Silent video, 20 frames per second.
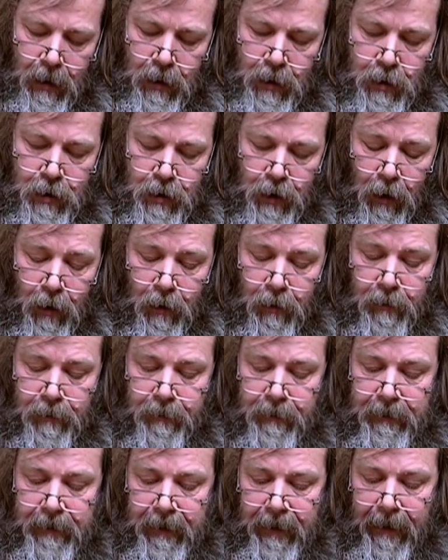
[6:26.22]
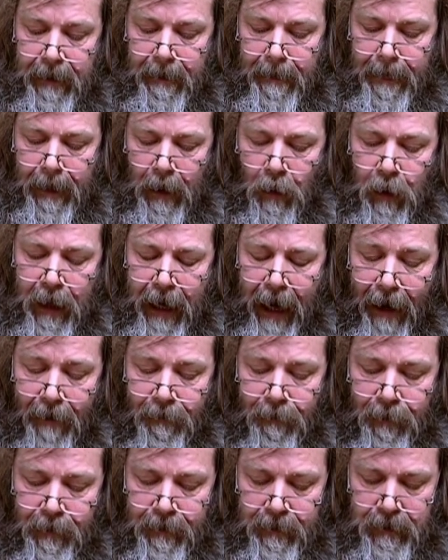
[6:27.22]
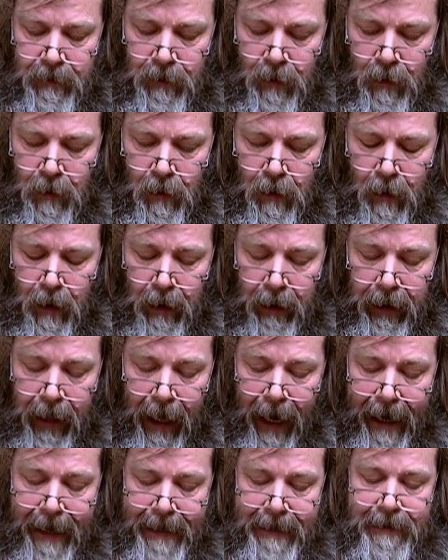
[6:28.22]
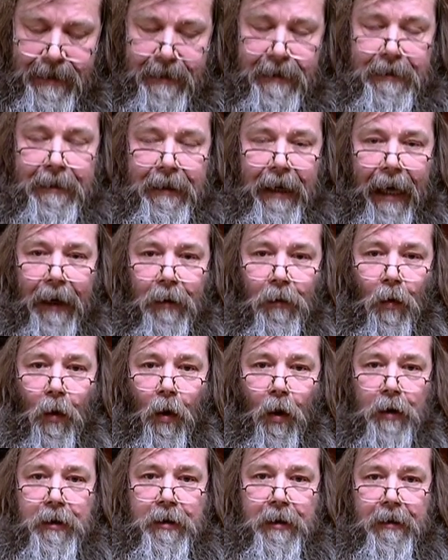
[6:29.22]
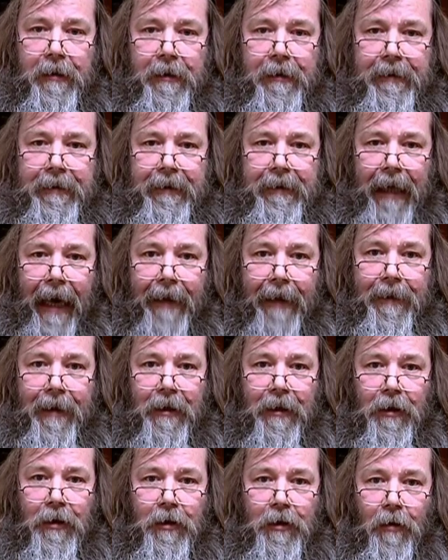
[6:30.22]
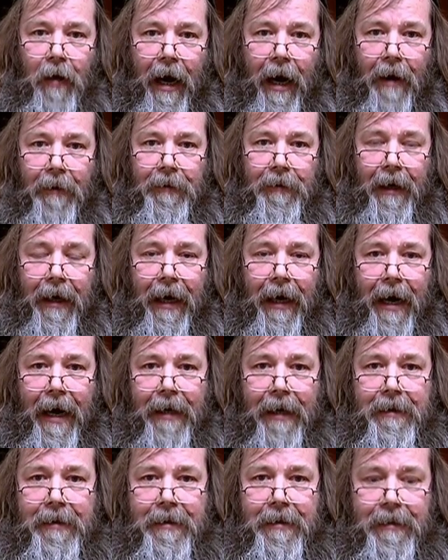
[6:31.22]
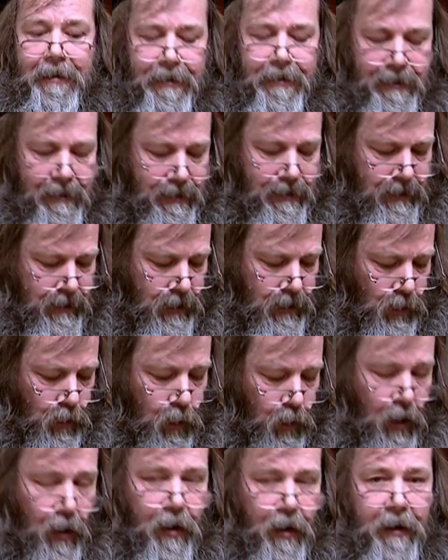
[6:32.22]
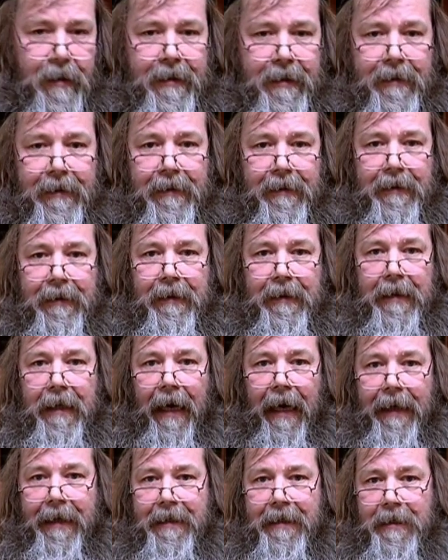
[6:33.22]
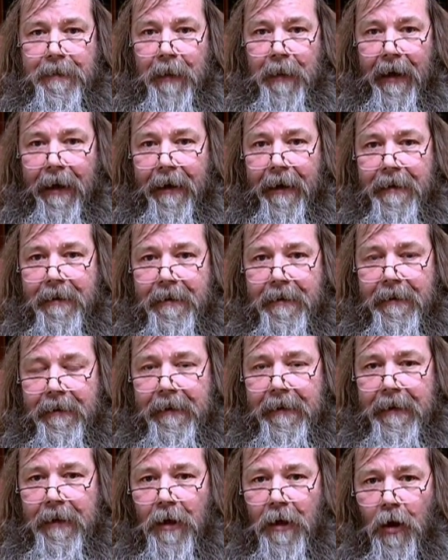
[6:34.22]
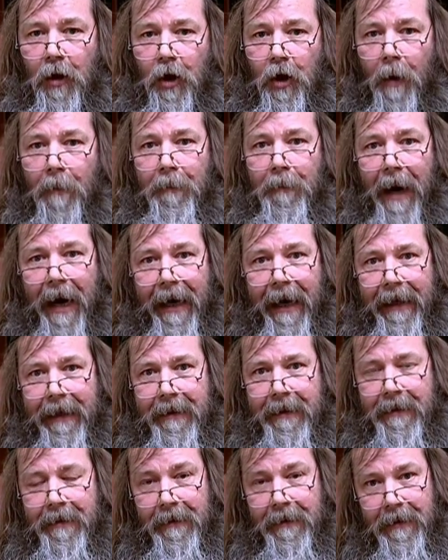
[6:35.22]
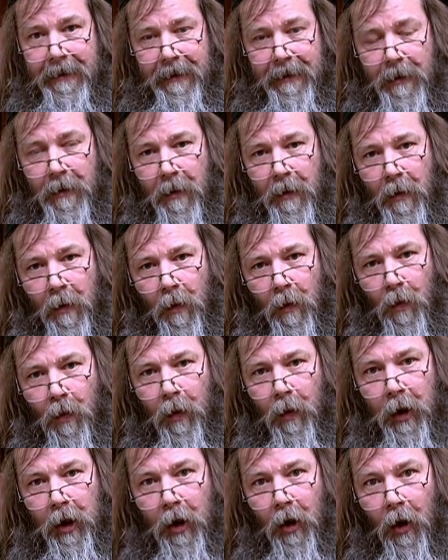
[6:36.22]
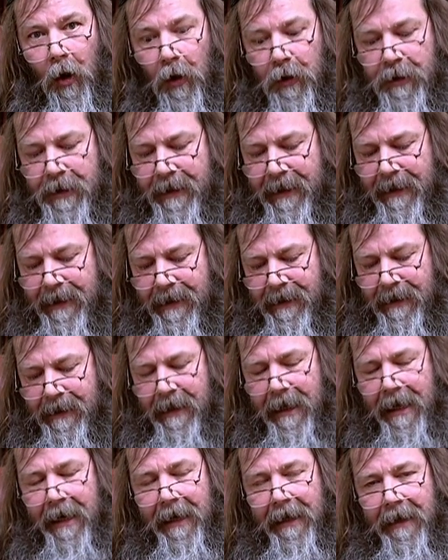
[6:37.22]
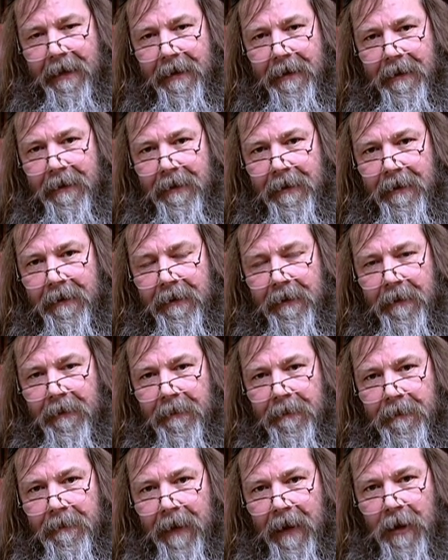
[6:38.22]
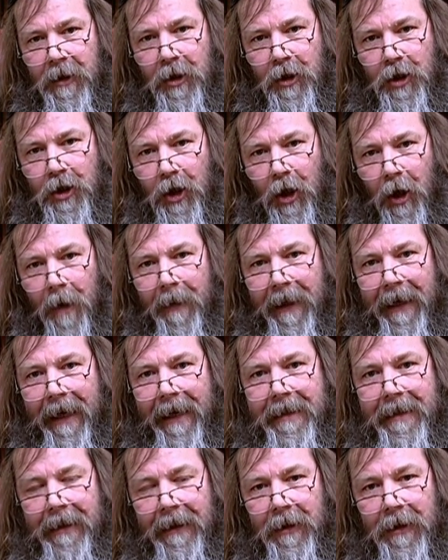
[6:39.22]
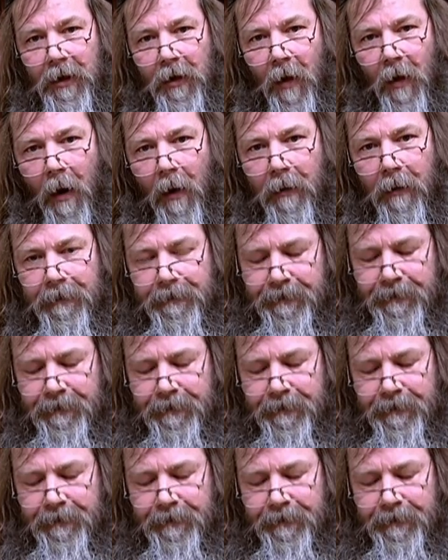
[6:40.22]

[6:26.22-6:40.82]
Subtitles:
So we have light and water and the good ground, the heart, the word, and the spirit combined will cause this seed to germinate and grow.